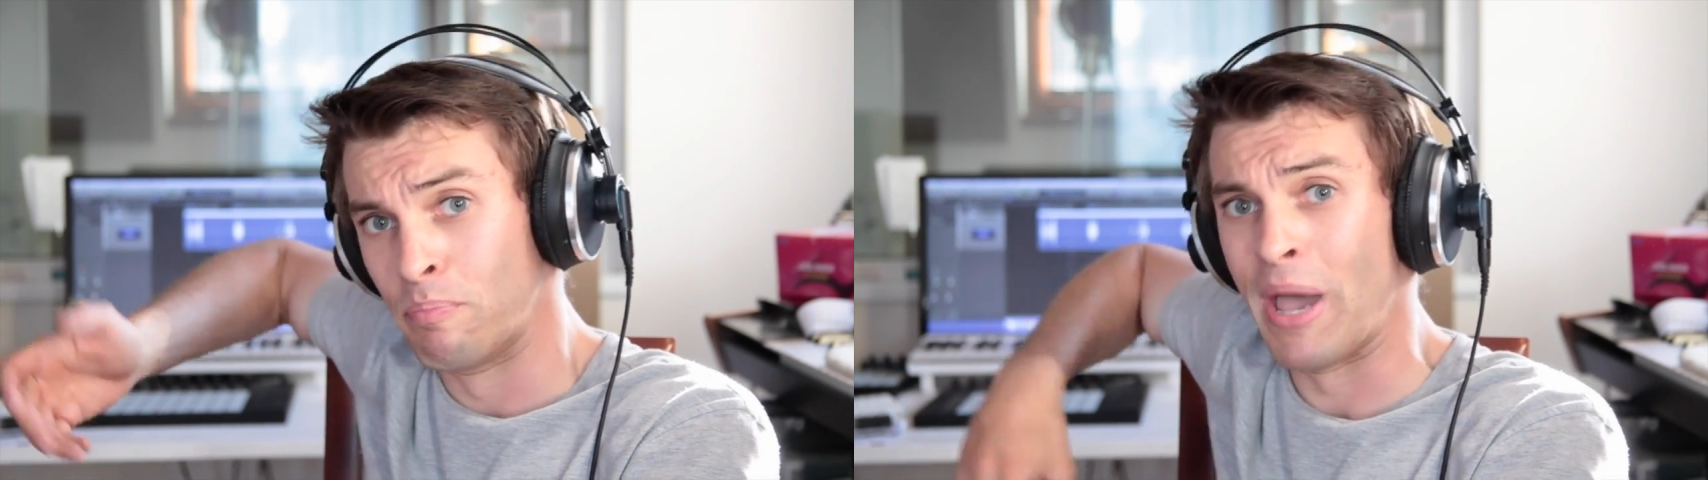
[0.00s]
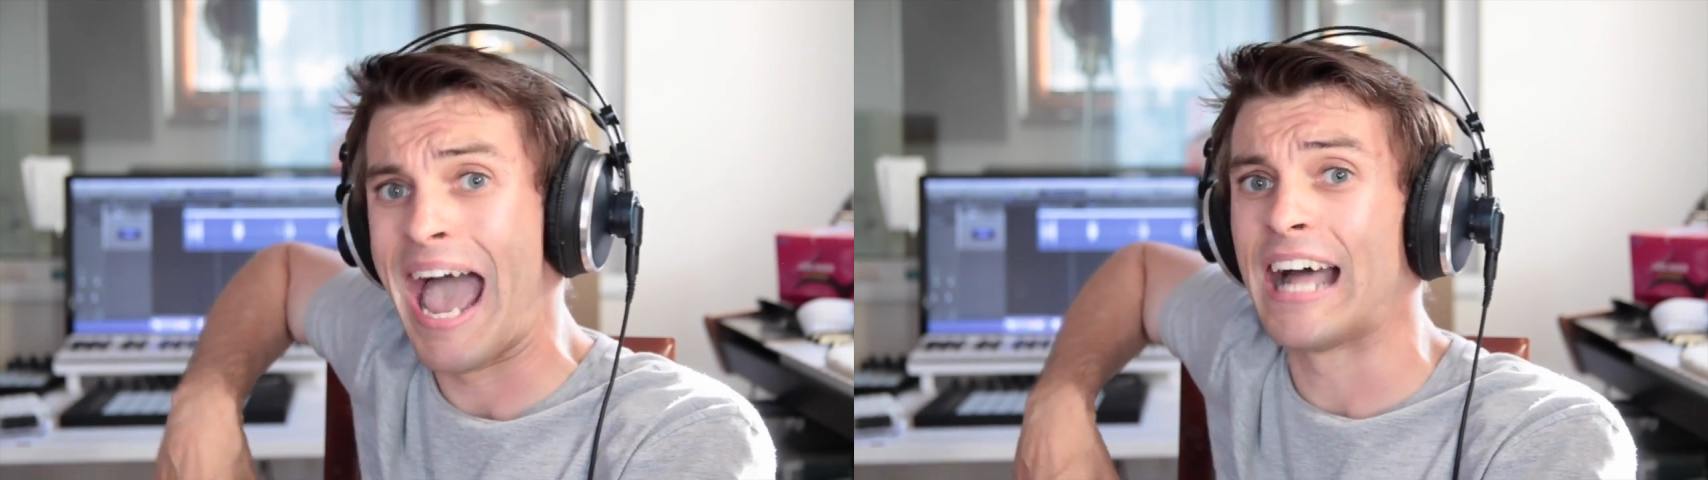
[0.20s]

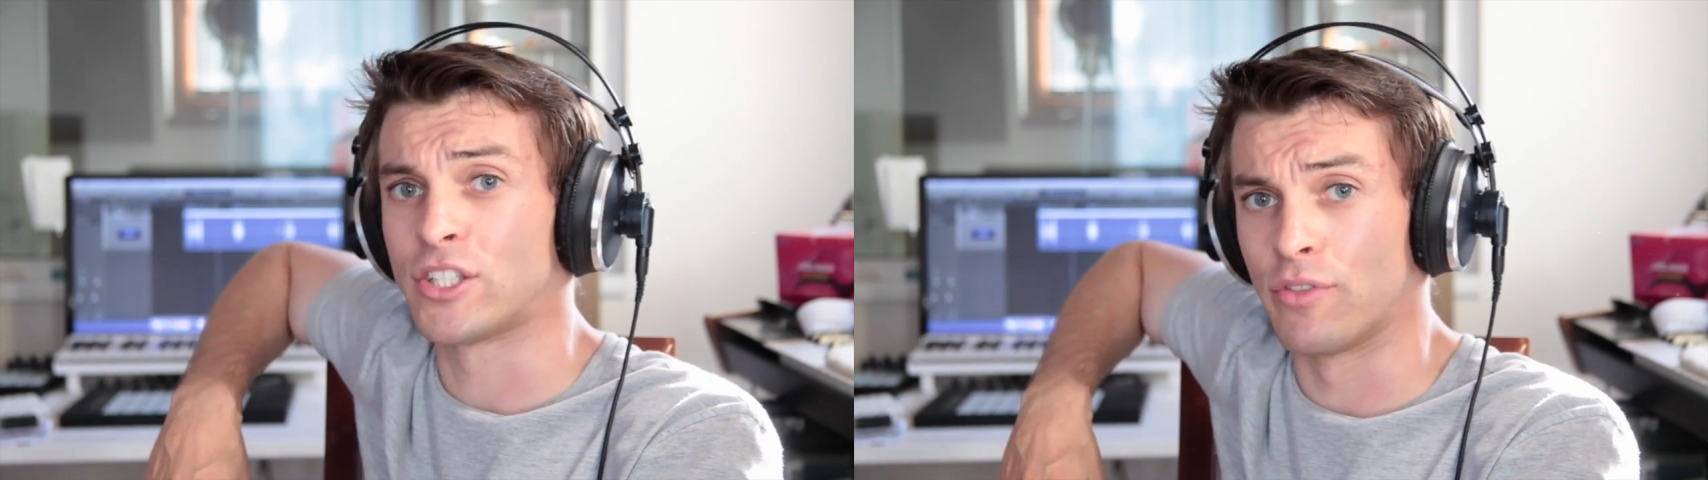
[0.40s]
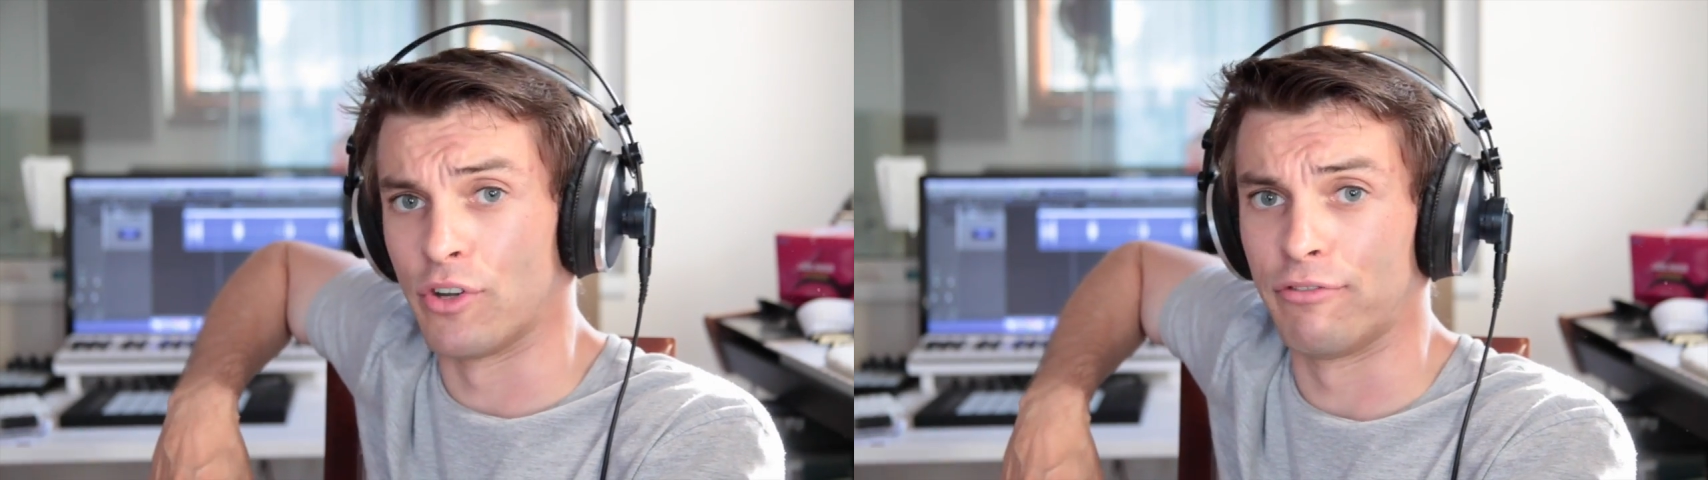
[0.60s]

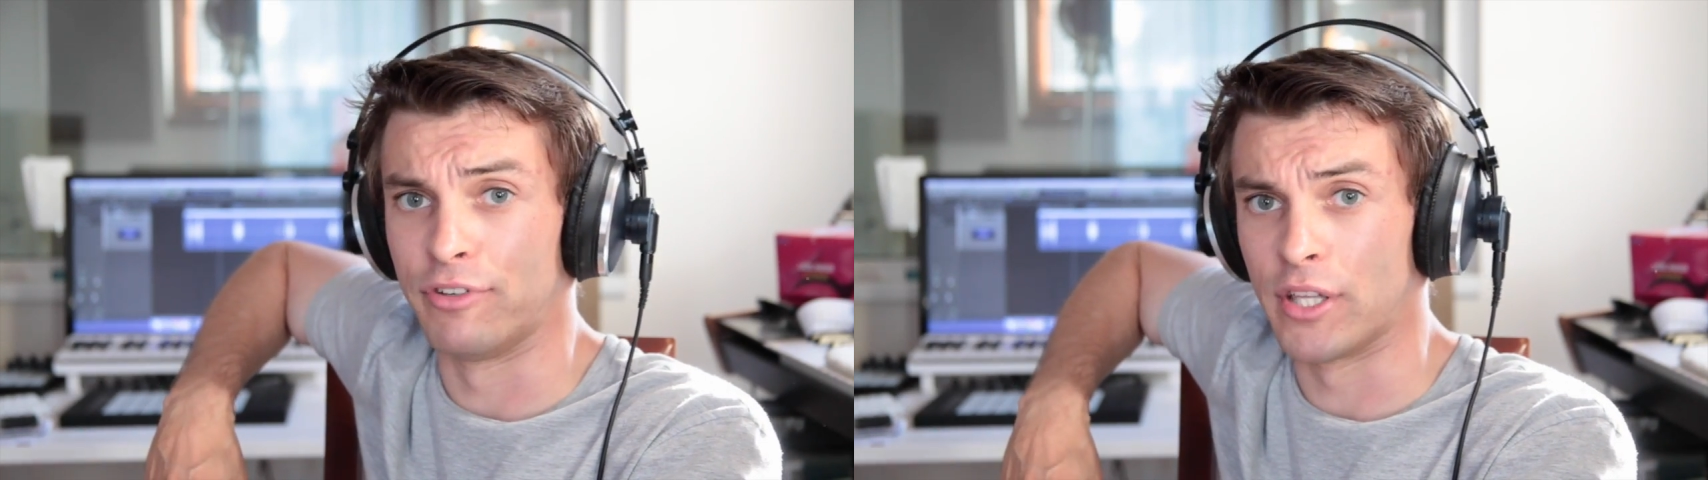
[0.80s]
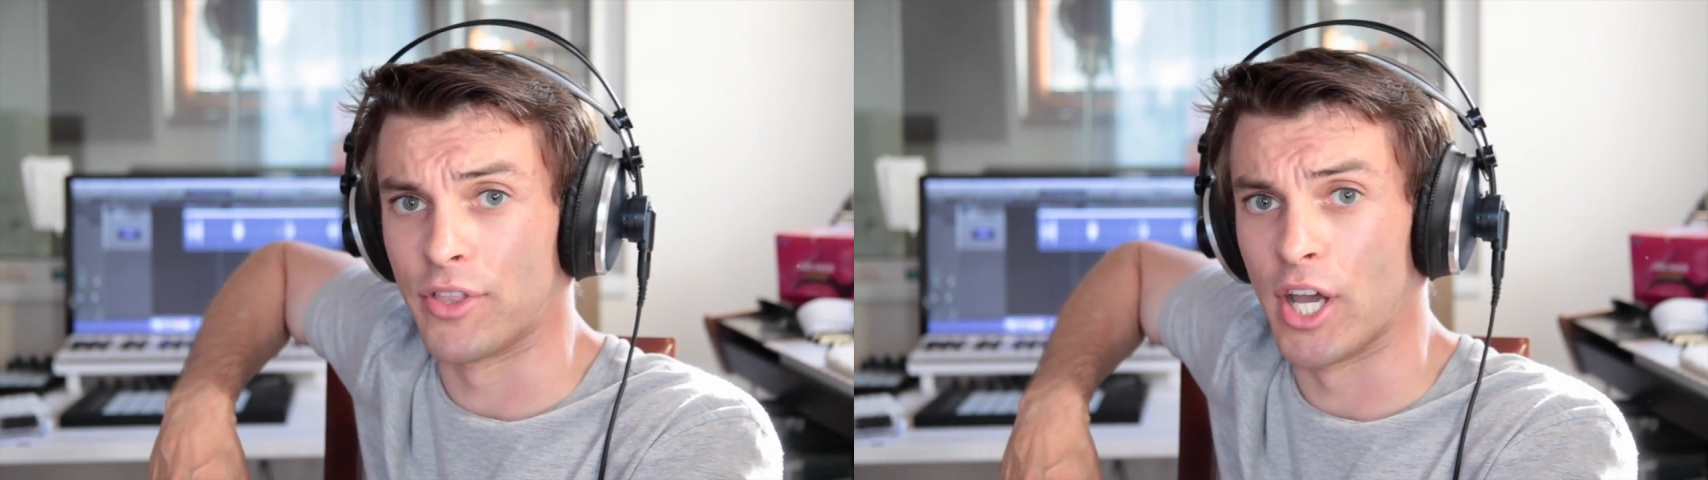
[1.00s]
pads on their
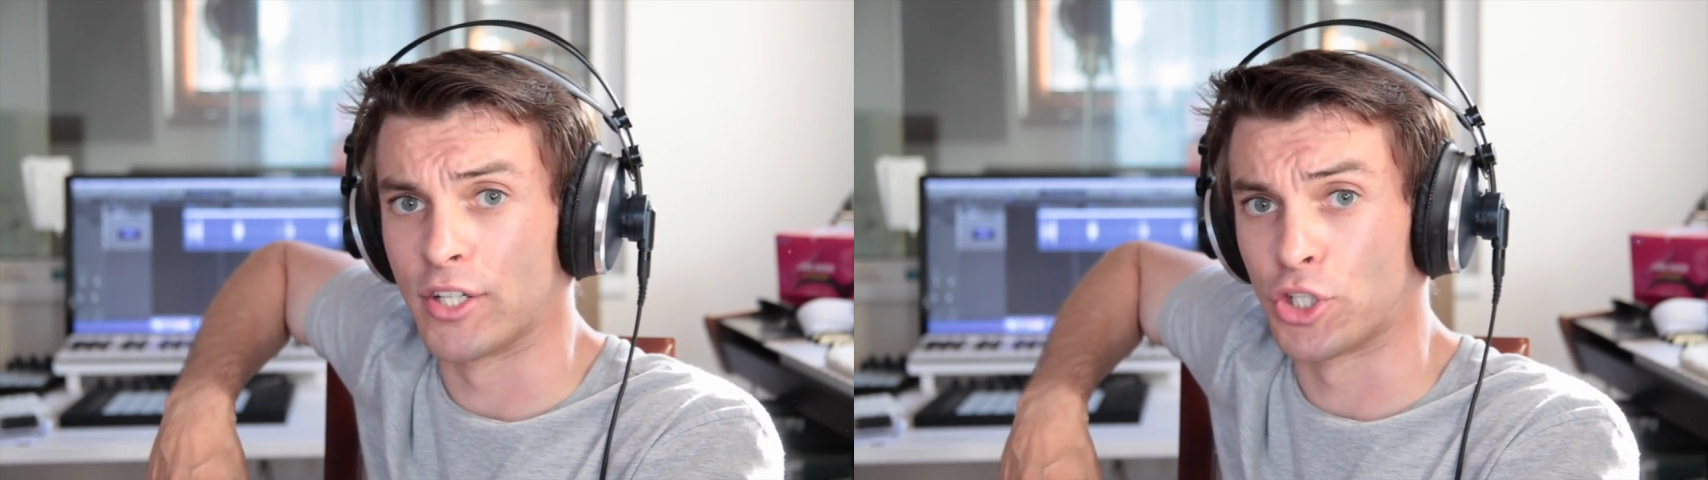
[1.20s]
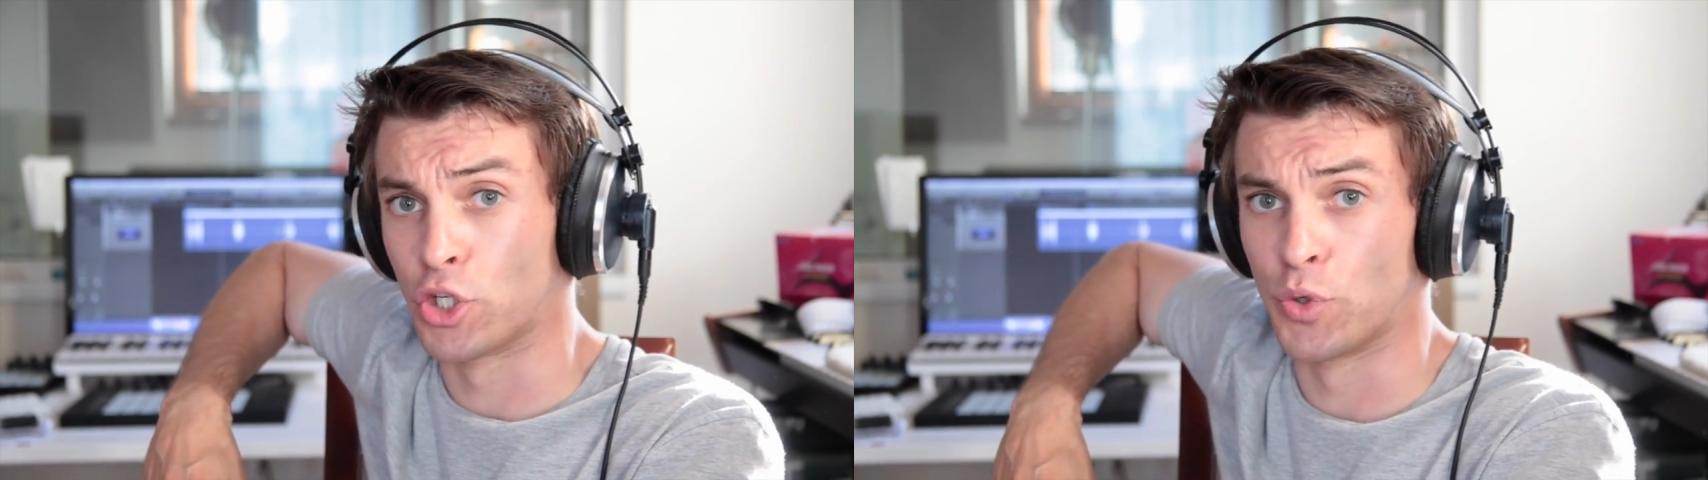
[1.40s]
feet
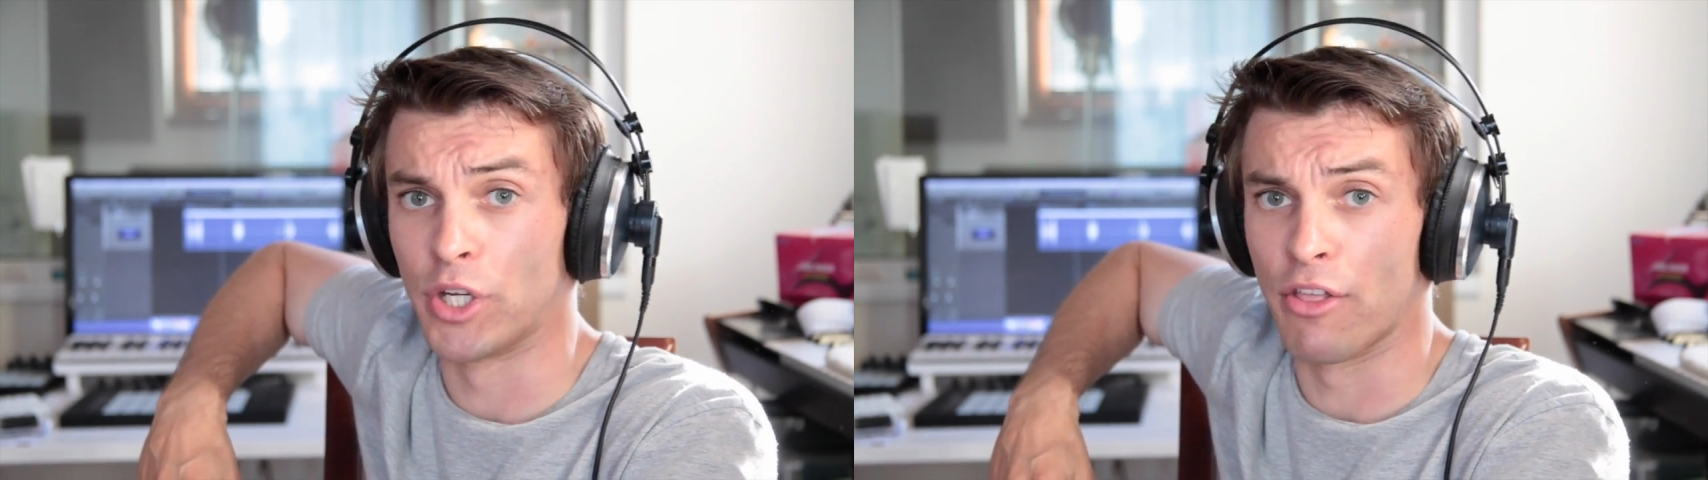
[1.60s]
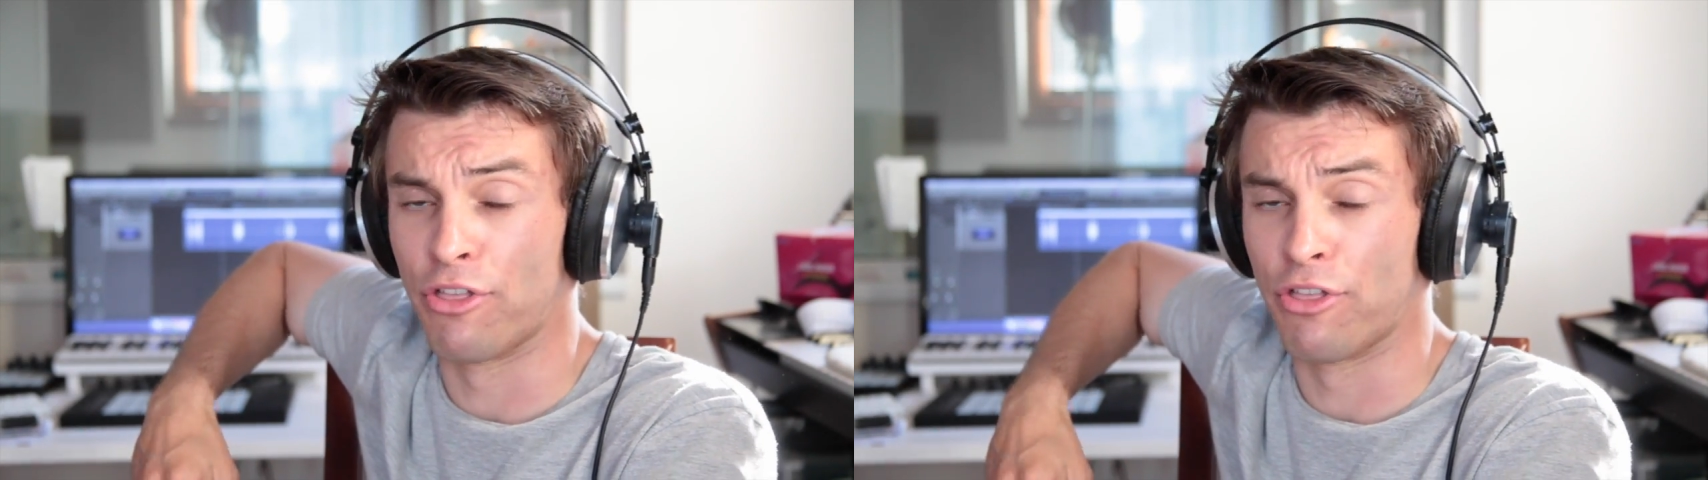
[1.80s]
that secrete